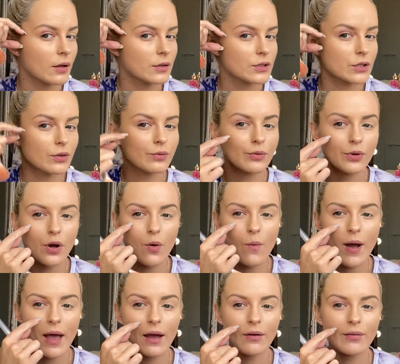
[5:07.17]
So
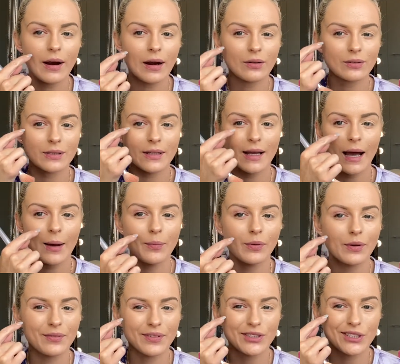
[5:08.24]
nowhere around the apple
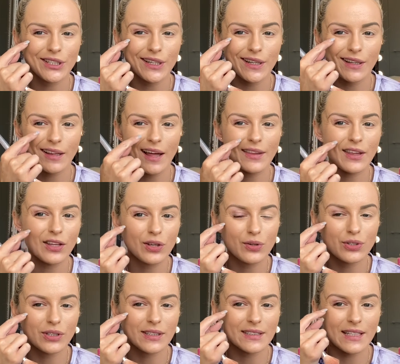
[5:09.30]
of the cheek, like they
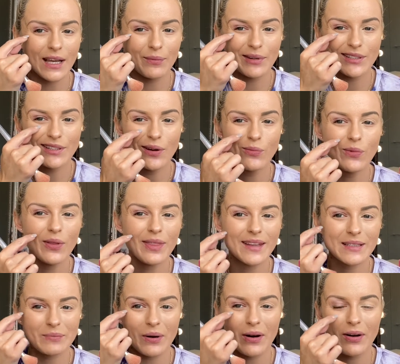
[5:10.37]
usually say. We don't want
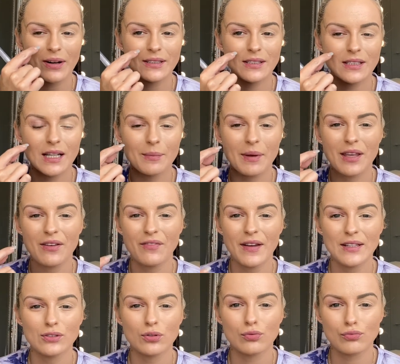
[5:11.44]
this part because it's gonna make your
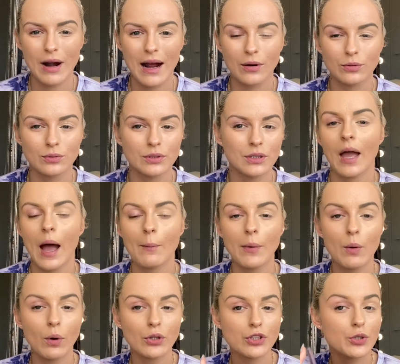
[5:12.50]
face look round, and we
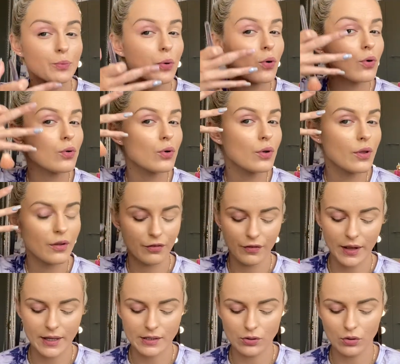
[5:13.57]
want to pull the
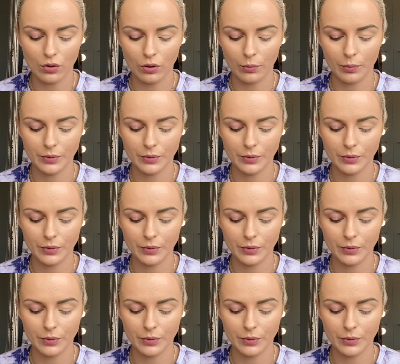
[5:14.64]
face up.